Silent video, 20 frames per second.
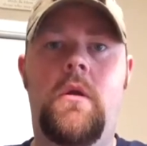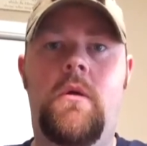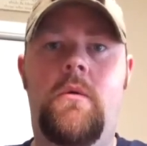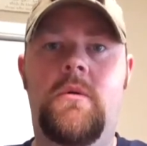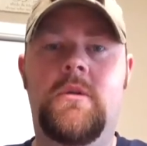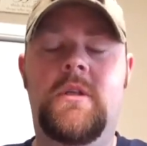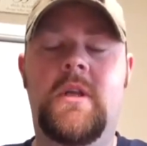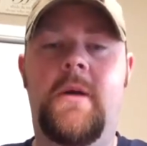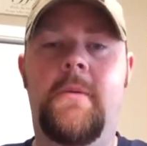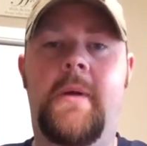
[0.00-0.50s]

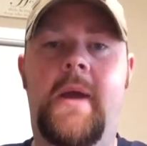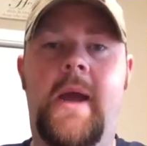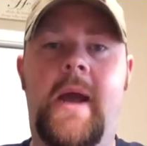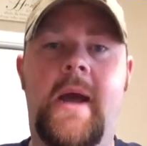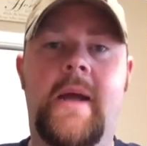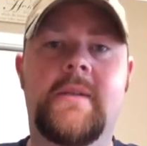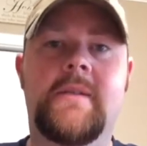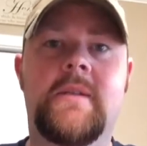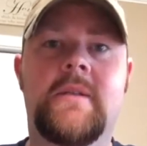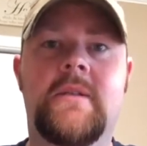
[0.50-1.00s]
What's up
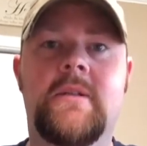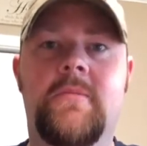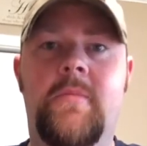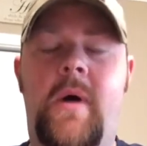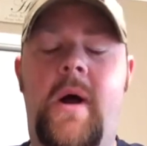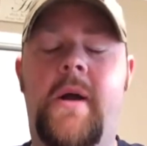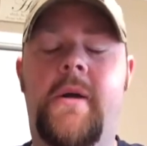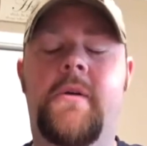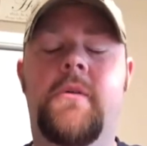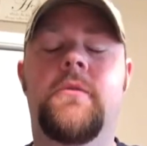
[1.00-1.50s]
guys, this is
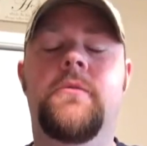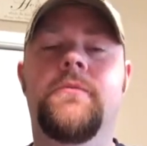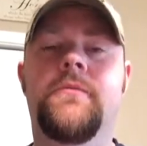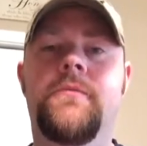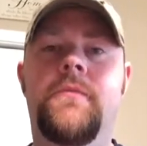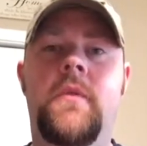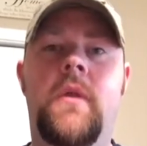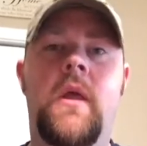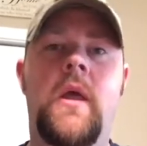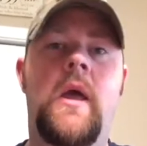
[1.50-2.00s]
Michael.
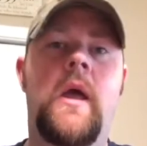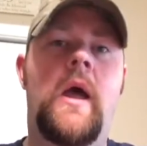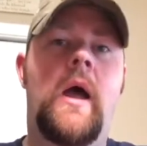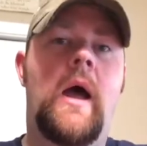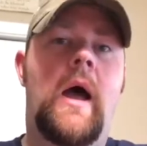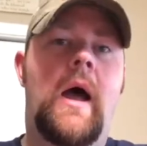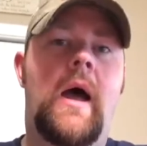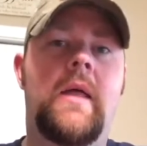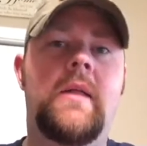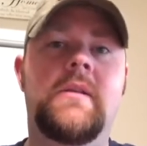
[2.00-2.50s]
Uh,